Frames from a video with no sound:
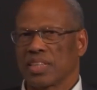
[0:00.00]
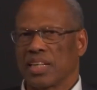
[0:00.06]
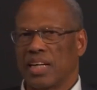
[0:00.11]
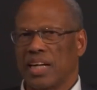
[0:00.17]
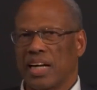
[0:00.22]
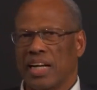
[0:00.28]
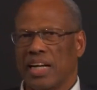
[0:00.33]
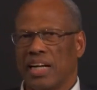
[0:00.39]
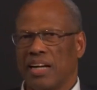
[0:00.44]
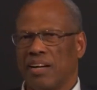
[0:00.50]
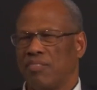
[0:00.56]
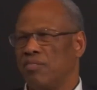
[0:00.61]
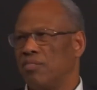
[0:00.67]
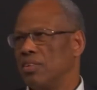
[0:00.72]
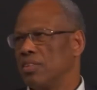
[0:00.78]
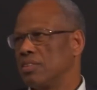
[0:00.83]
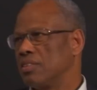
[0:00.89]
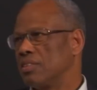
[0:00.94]
I have
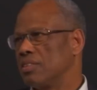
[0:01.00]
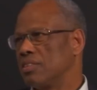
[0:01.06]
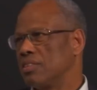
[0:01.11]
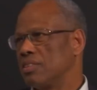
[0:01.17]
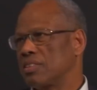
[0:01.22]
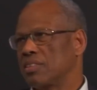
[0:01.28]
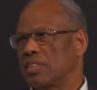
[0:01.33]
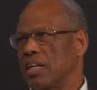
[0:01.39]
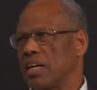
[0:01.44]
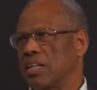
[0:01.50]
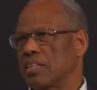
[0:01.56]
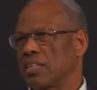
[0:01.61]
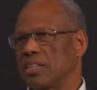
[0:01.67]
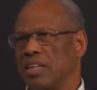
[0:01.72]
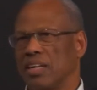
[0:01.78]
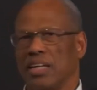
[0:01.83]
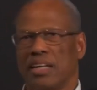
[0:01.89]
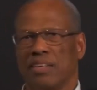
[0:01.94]
a
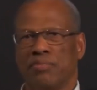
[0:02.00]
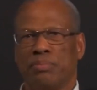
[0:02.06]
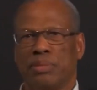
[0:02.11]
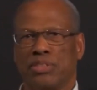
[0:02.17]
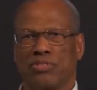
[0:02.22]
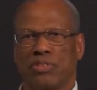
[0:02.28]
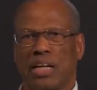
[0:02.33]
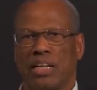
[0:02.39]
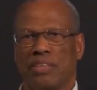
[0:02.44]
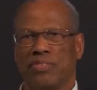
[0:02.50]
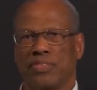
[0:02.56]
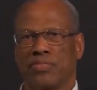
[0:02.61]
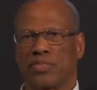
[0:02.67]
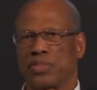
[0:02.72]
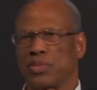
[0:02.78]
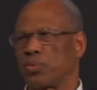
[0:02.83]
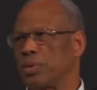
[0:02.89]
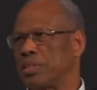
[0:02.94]
car I've been driving
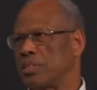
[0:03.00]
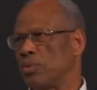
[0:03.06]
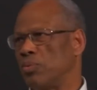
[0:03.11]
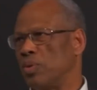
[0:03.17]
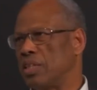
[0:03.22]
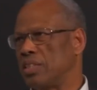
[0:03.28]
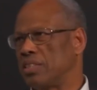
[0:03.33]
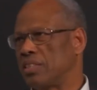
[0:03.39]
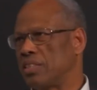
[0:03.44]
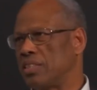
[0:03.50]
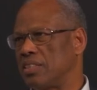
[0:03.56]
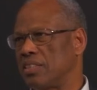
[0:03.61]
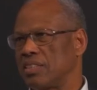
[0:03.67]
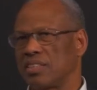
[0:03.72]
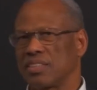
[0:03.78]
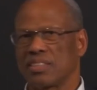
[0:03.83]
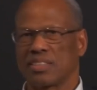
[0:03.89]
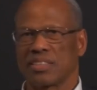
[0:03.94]
for twenty-one
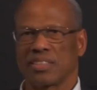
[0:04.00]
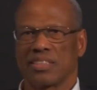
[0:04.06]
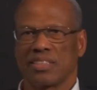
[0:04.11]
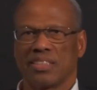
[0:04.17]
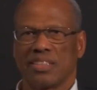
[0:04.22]
years.